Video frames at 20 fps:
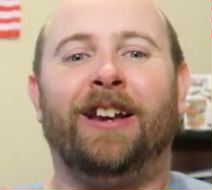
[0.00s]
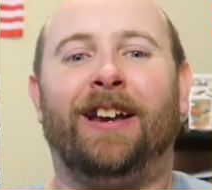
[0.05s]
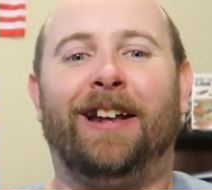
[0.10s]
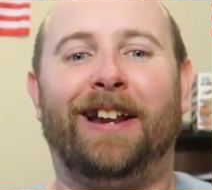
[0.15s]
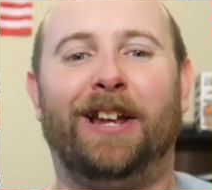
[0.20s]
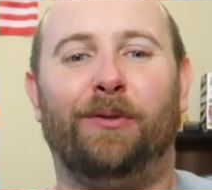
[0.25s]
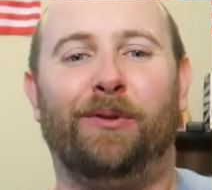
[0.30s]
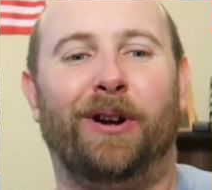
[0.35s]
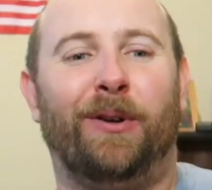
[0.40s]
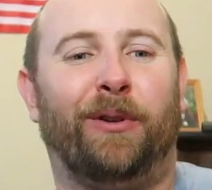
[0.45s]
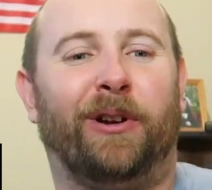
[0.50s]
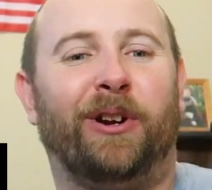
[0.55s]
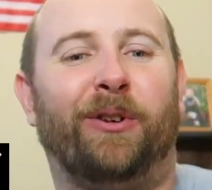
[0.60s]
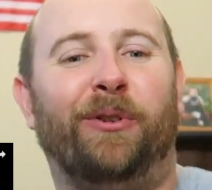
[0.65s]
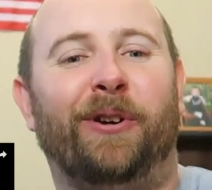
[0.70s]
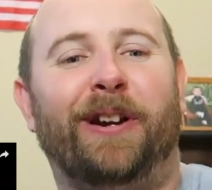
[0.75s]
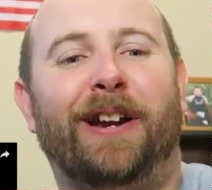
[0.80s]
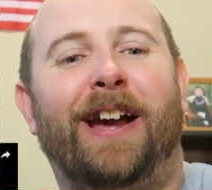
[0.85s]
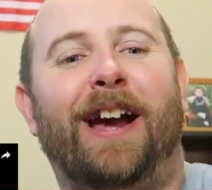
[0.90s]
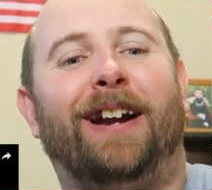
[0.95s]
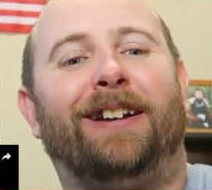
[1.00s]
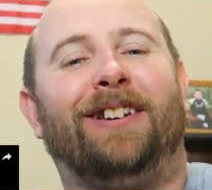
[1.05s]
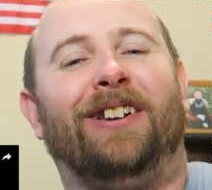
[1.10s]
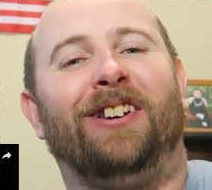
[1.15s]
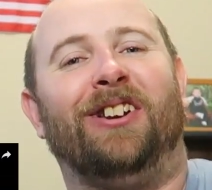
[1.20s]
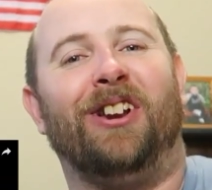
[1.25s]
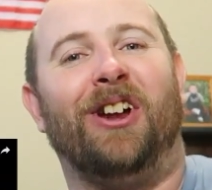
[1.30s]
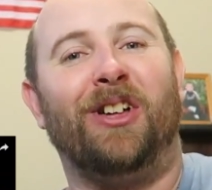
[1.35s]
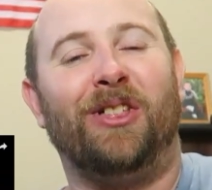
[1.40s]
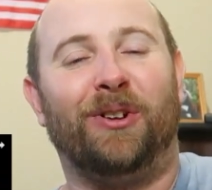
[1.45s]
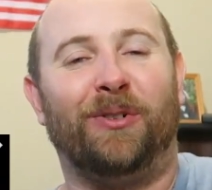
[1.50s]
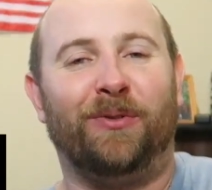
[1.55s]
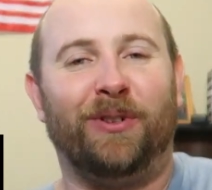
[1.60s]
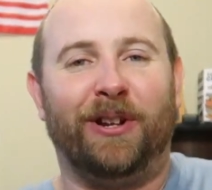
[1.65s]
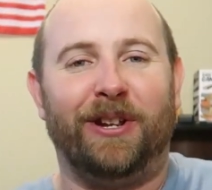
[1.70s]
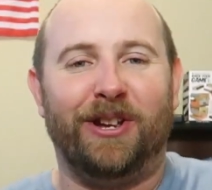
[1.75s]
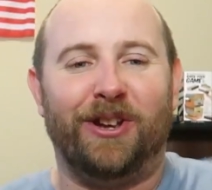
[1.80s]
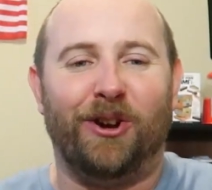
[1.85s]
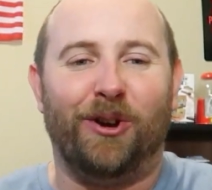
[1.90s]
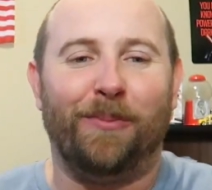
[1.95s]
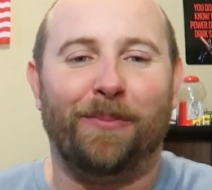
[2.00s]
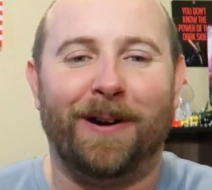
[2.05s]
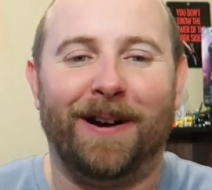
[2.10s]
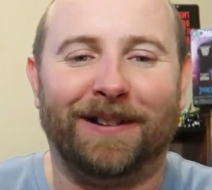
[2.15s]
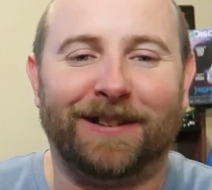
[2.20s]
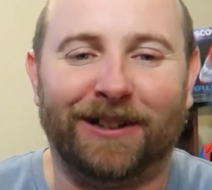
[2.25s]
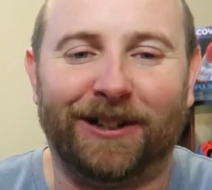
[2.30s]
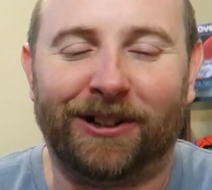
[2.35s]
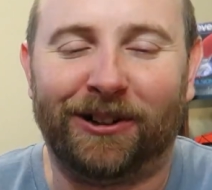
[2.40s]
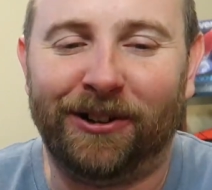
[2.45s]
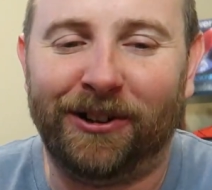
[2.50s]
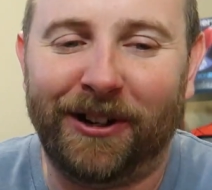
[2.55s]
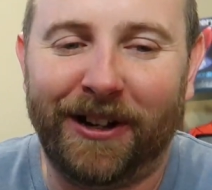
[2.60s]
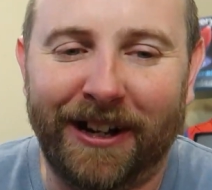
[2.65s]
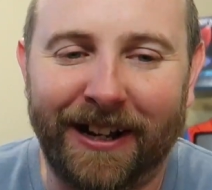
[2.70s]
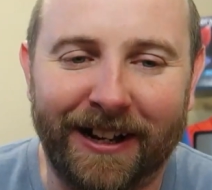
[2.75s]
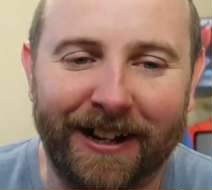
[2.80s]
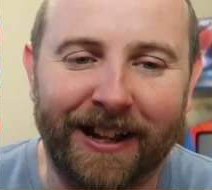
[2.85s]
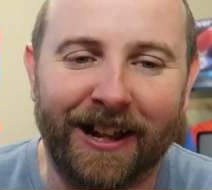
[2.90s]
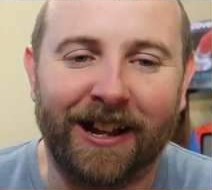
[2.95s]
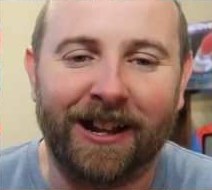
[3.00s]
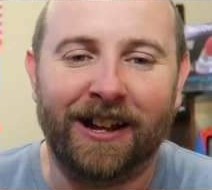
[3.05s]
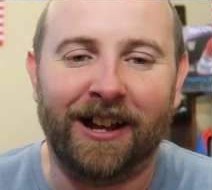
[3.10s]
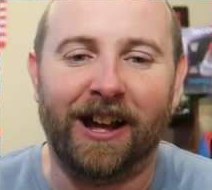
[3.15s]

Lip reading: Anyway, we're going to react to another video about the Korean